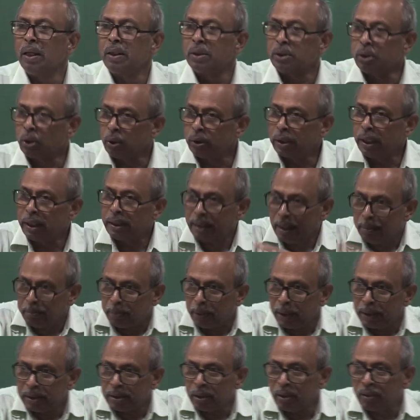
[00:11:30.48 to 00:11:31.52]
So that
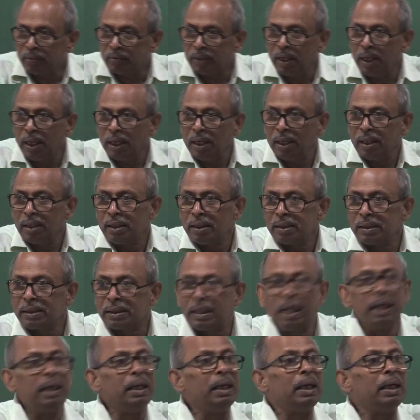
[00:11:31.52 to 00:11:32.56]
temperature of the
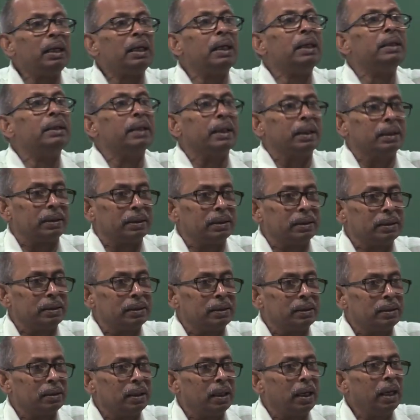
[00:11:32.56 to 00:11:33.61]
skin
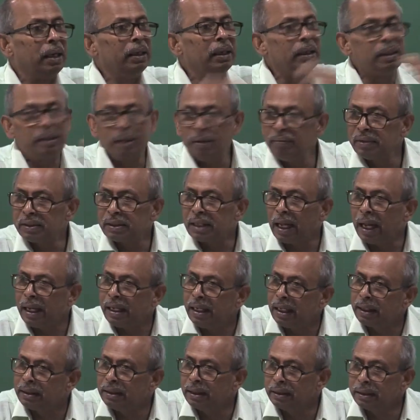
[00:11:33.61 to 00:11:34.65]
increases, and if it is
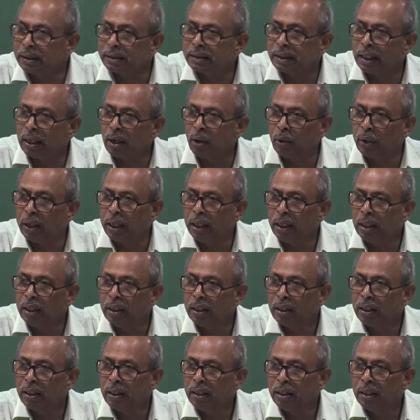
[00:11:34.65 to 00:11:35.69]
higher than the surrounding,
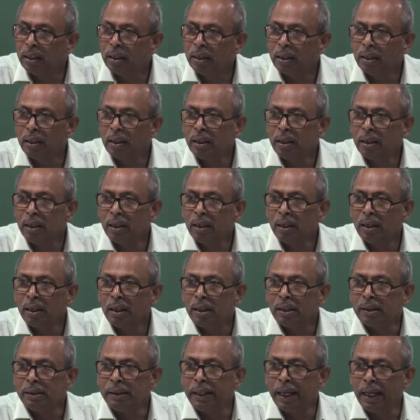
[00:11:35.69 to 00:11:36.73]

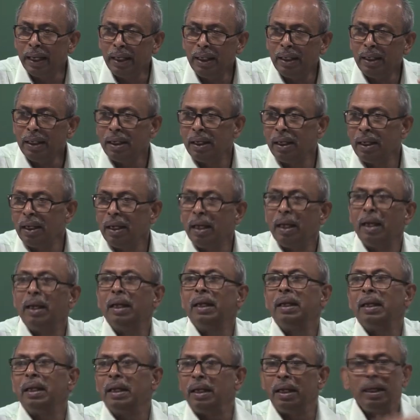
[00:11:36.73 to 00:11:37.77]
then
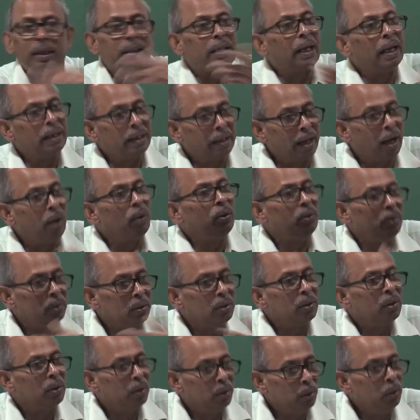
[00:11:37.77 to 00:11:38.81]
it can now
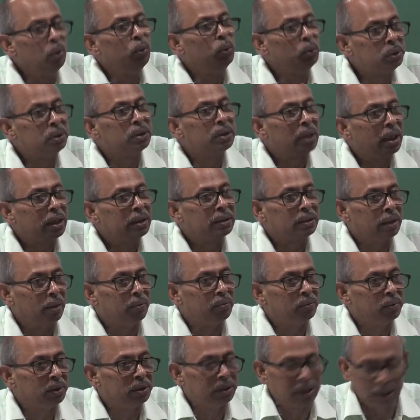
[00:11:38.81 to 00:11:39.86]
lose
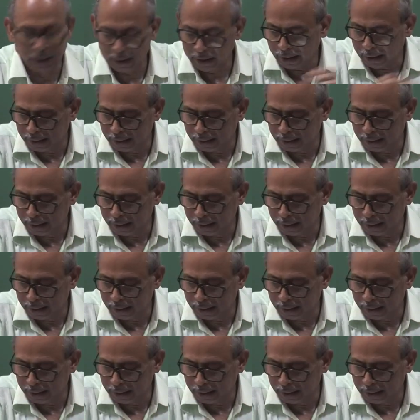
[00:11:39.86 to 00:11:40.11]
some of this heat.